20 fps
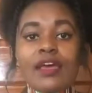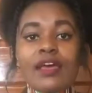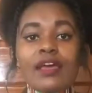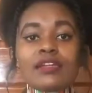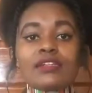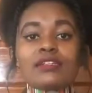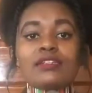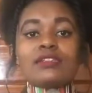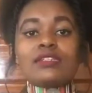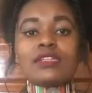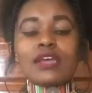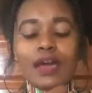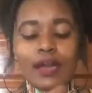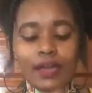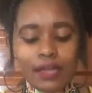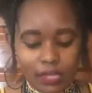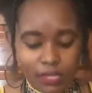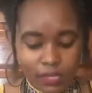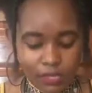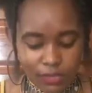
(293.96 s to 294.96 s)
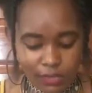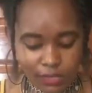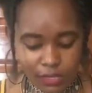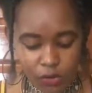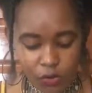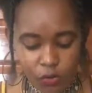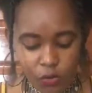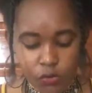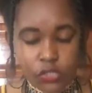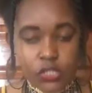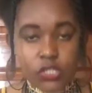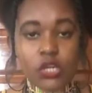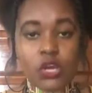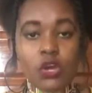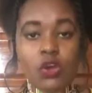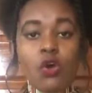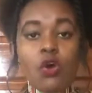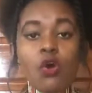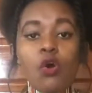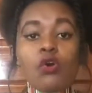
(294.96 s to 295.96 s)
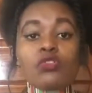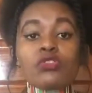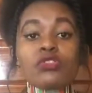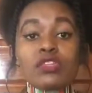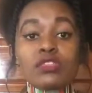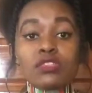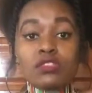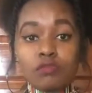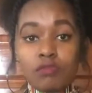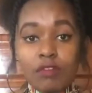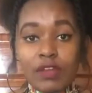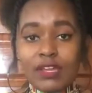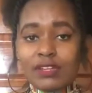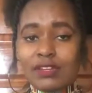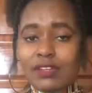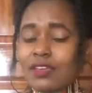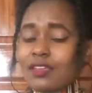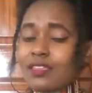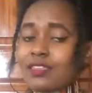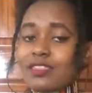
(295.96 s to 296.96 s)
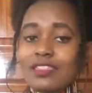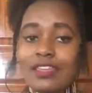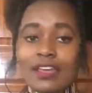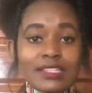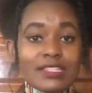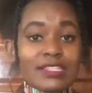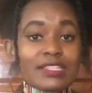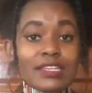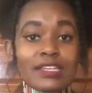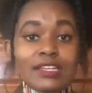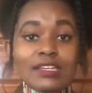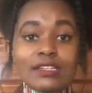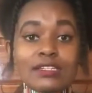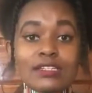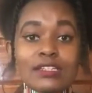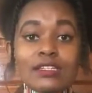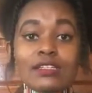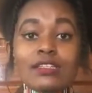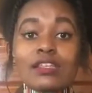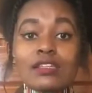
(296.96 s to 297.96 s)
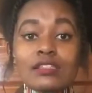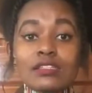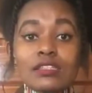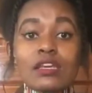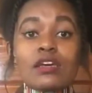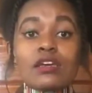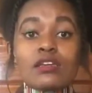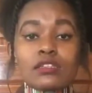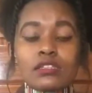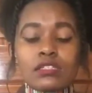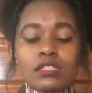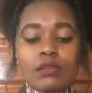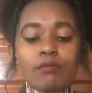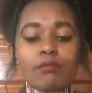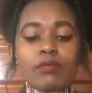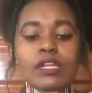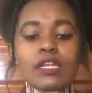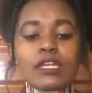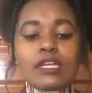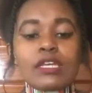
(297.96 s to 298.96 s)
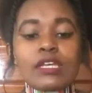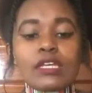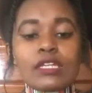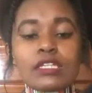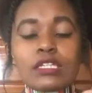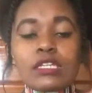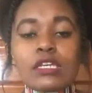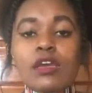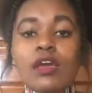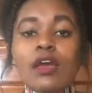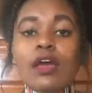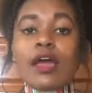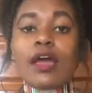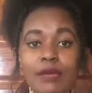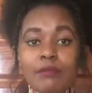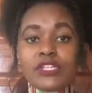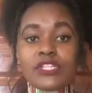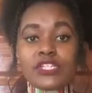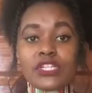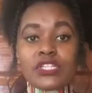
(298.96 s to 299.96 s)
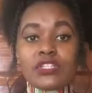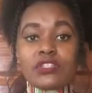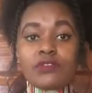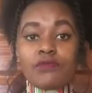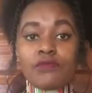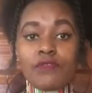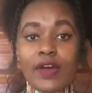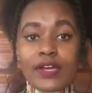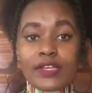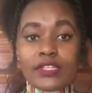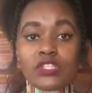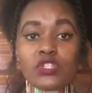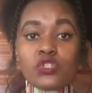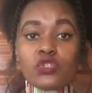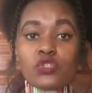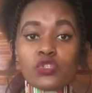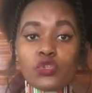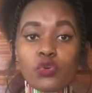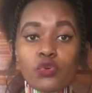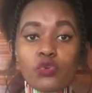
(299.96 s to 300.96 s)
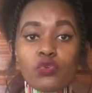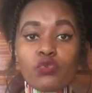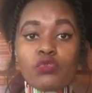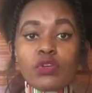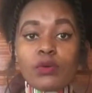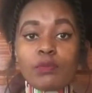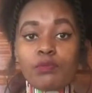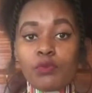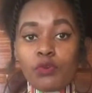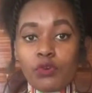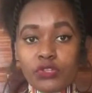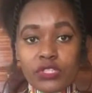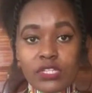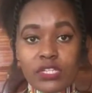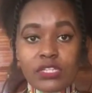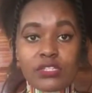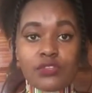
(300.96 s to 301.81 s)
and tying the knot on the thread. That's it. That's simply it. Let me just first show you the process